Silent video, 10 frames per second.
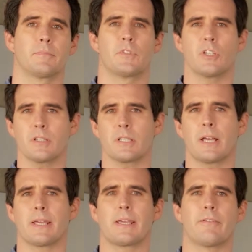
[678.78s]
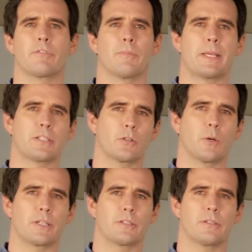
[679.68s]
Just like information
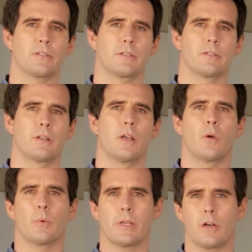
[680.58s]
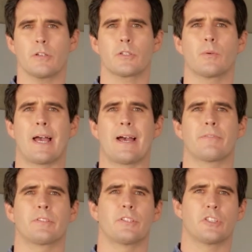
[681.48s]
questions, we also
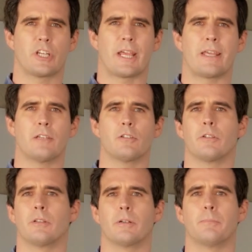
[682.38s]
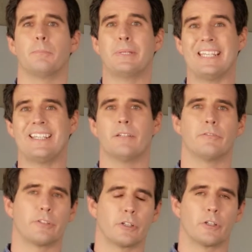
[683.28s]
have to change the be
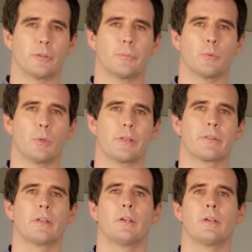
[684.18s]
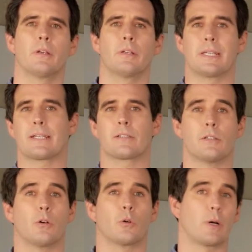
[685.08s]
verb with yes,
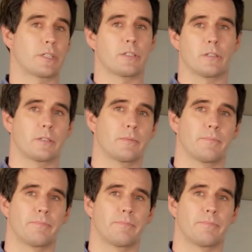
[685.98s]
no questions.